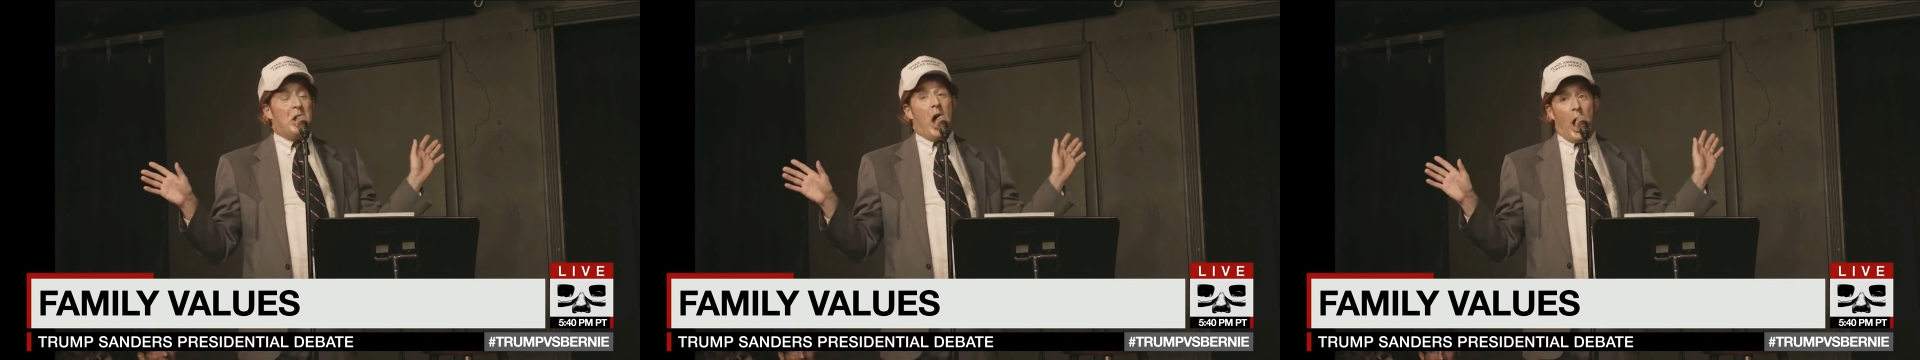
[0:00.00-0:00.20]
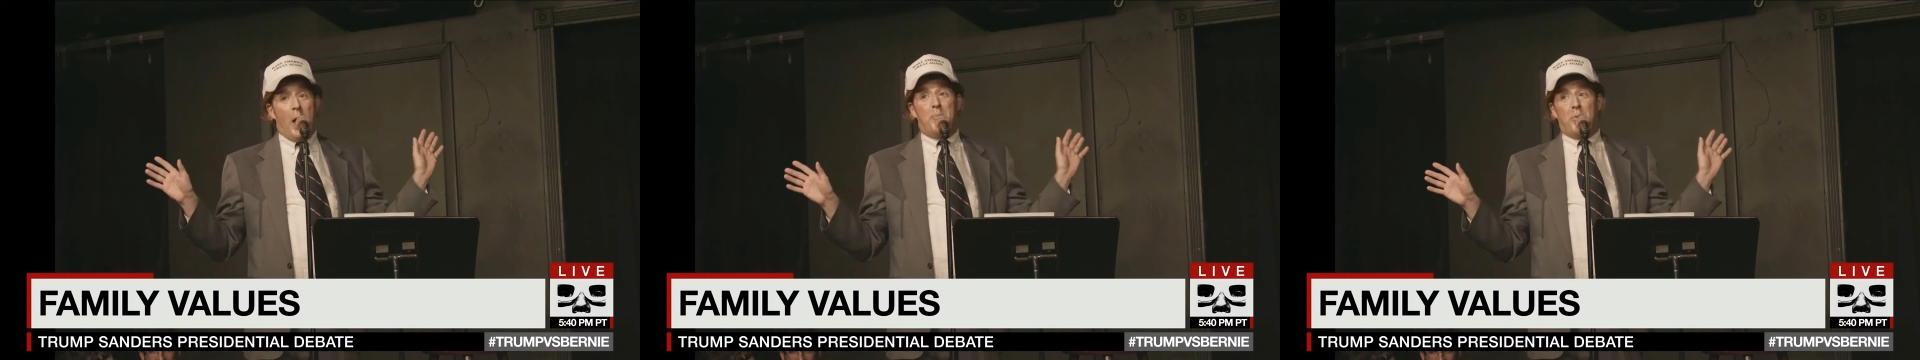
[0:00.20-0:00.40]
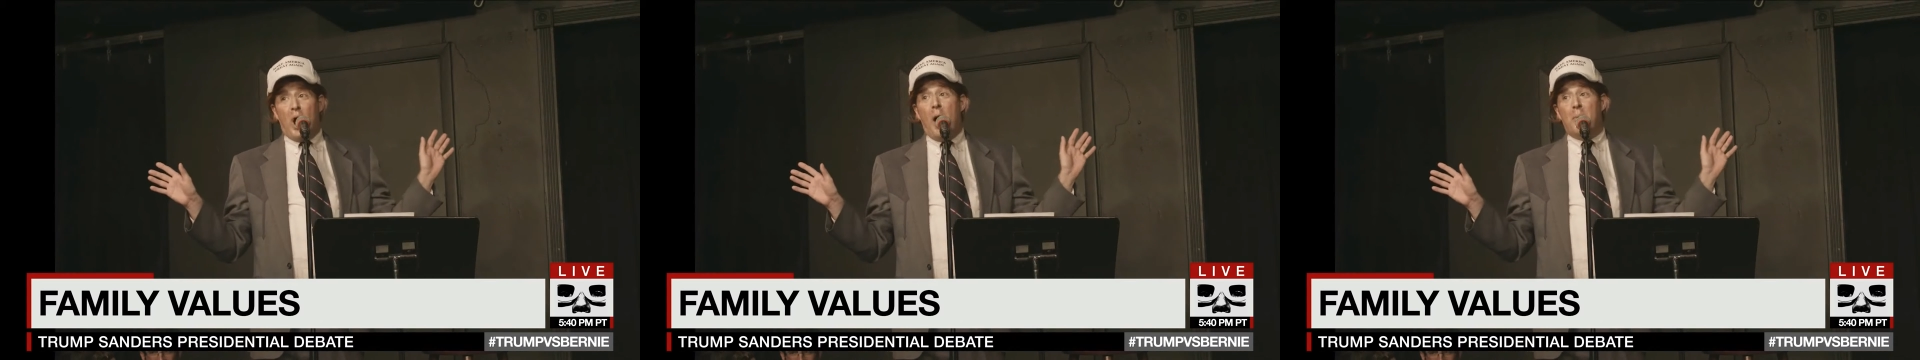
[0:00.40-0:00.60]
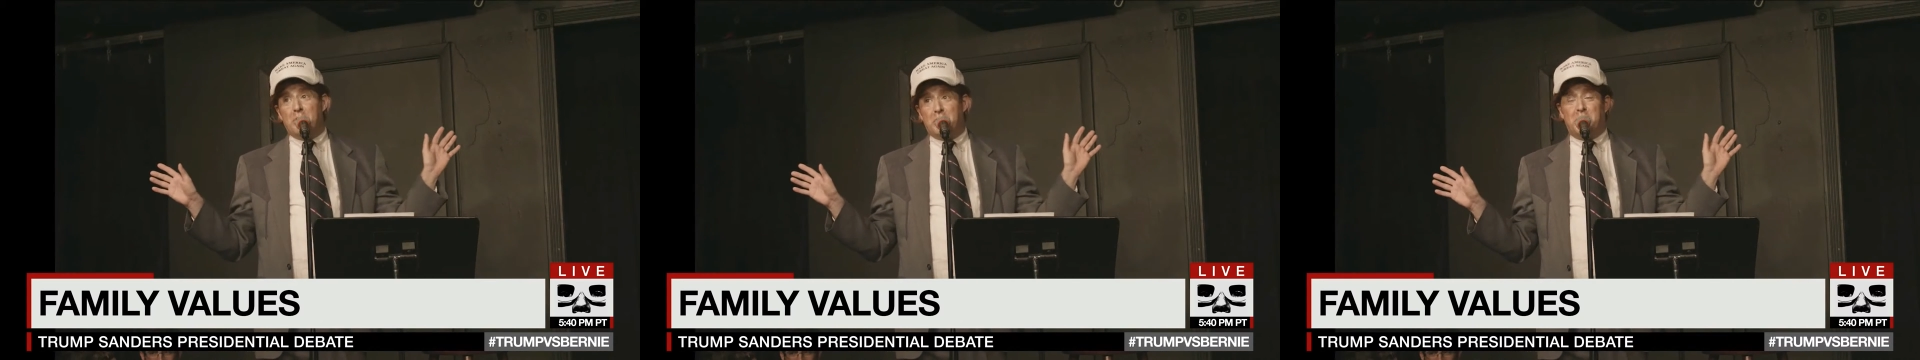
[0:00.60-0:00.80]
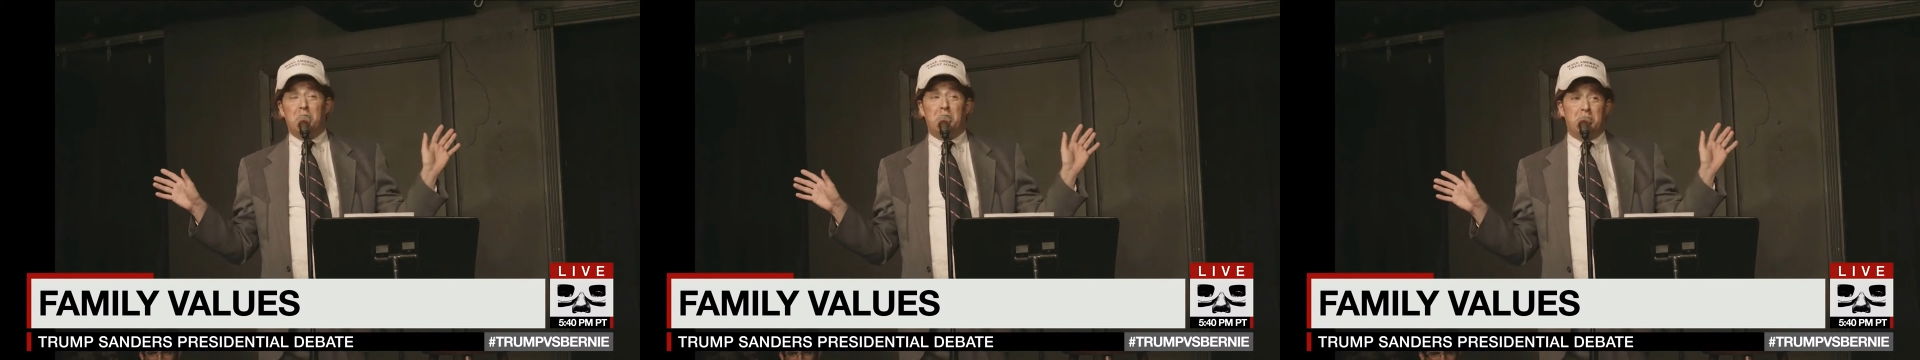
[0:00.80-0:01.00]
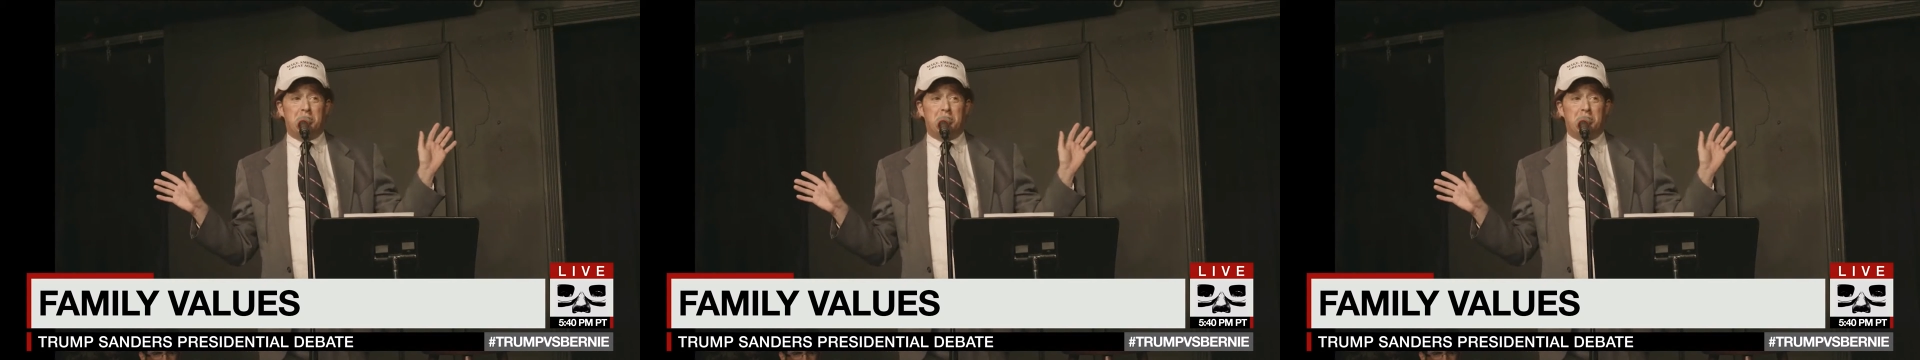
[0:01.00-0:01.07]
I promise you this